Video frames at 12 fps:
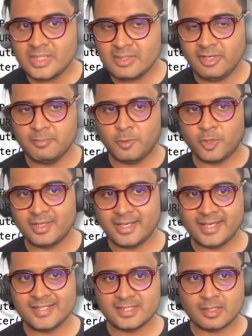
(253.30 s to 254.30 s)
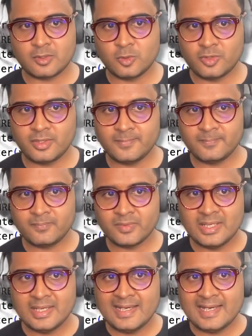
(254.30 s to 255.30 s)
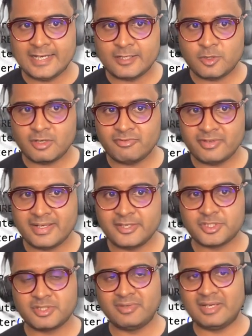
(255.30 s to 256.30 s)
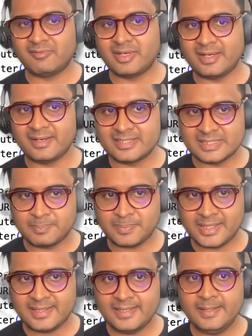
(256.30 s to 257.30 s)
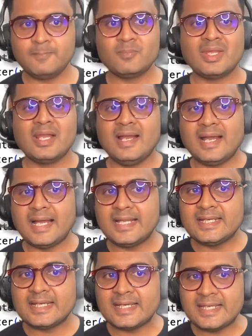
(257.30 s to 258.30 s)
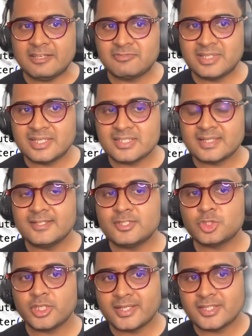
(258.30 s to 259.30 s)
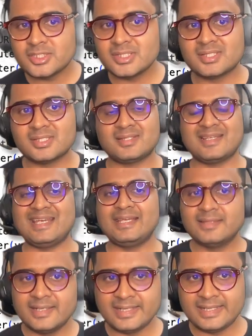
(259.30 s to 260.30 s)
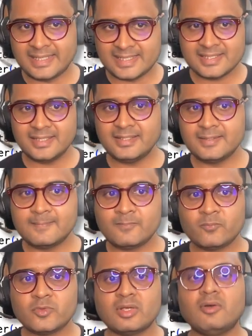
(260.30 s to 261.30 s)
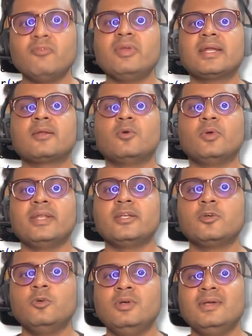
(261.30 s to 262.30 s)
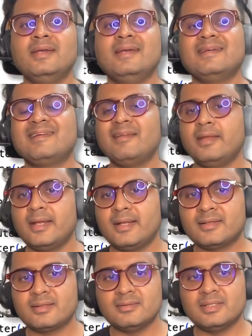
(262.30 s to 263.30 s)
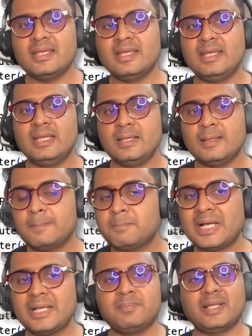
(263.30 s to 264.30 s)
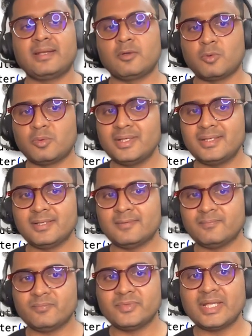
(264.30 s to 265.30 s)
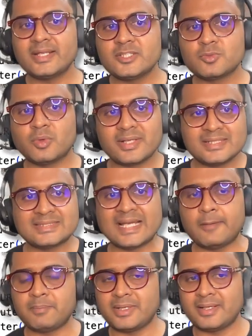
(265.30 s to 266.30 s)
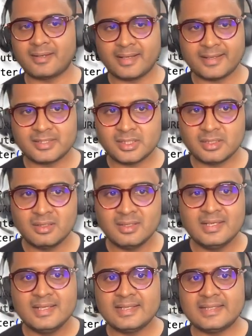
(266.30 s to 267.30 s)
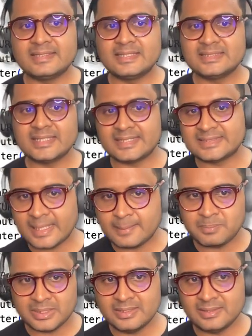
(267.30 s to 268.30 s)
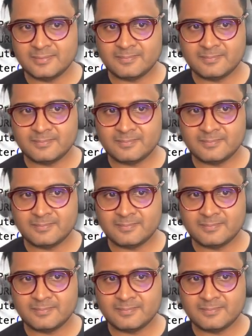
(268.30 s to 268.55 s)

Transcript: We have modularized the code and configuration we have created separately. And if there is any changes in the data set, we are going to create the pipeline over here. That is what is happening right here in this example.